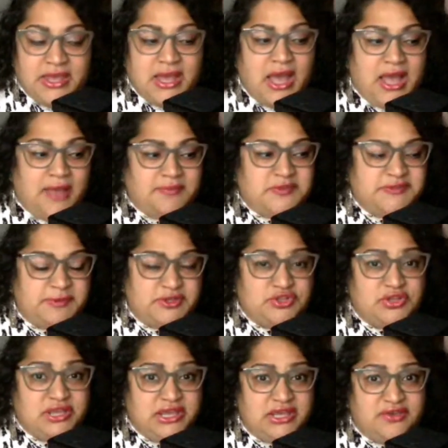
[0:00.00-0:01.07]

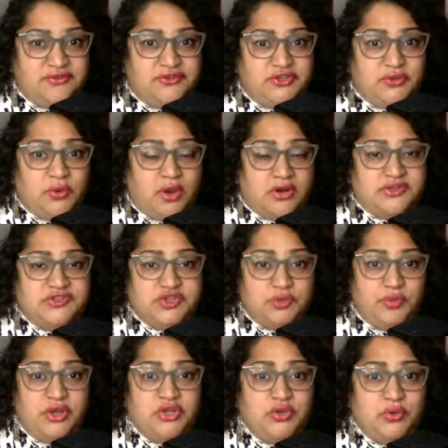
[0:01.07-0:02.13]
Especially if you are
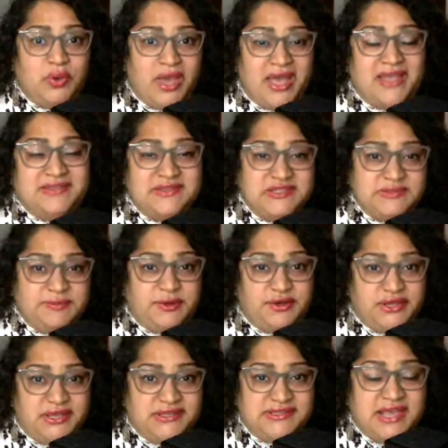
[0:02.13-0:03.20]
someone who has
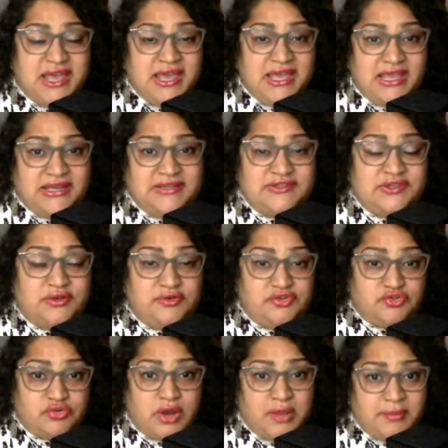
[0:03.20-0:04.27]
experienced any sort of
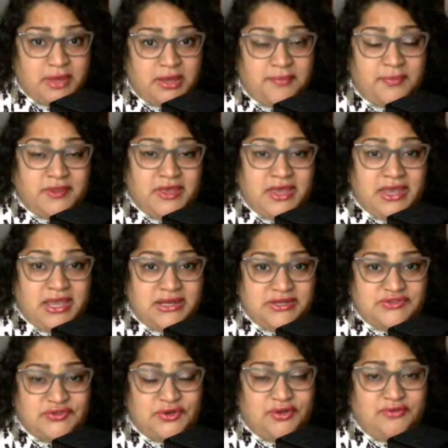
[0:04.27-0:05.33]
trauma, any
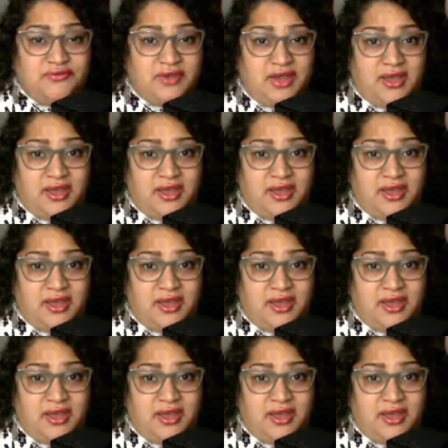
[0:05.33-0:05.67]
sort of,